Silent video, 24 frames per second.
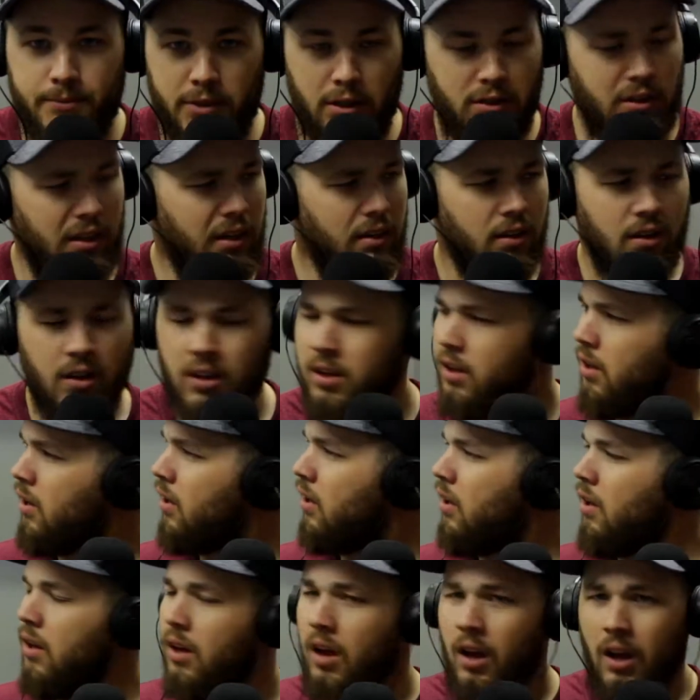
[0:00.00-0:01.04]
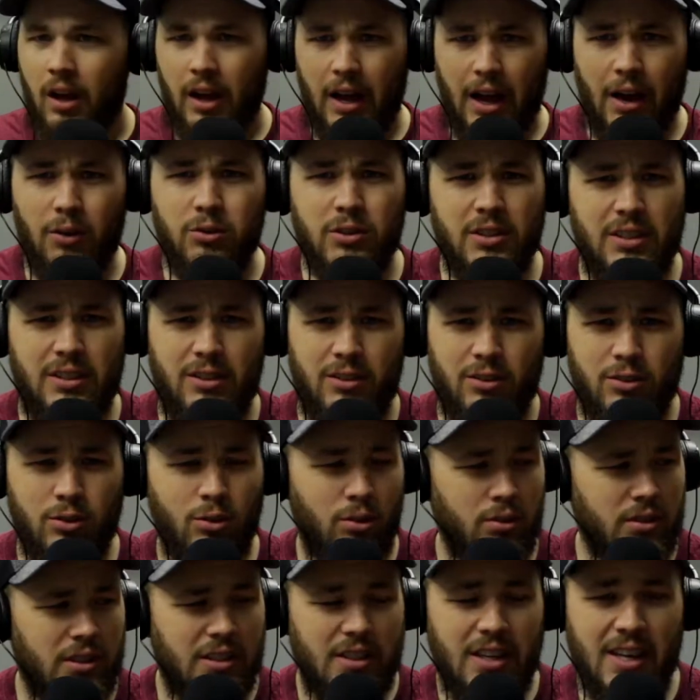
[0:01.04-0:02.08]
I was like, I was
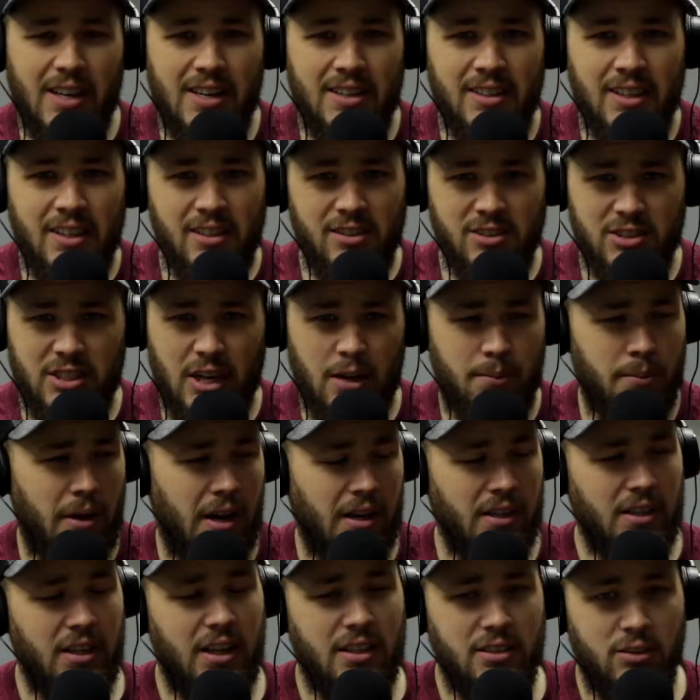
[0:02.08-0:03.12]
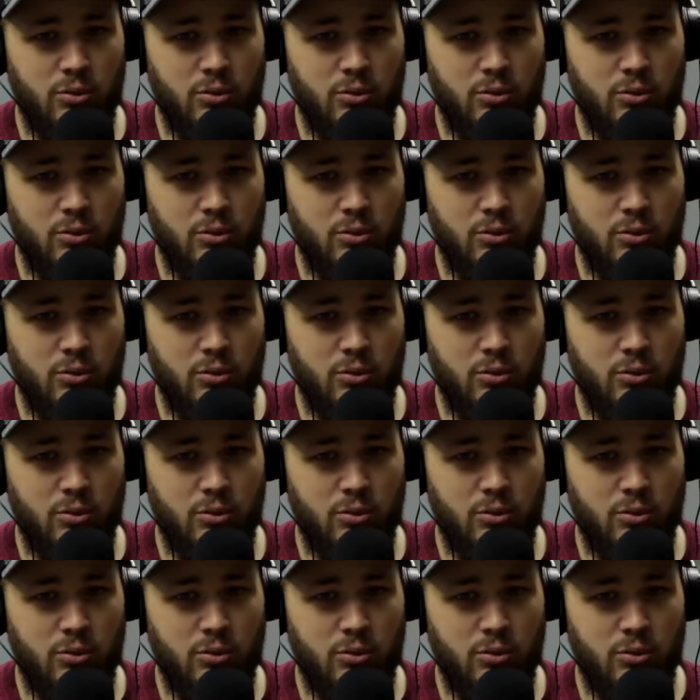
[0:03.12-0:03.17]
insulted that he didn't check my ID.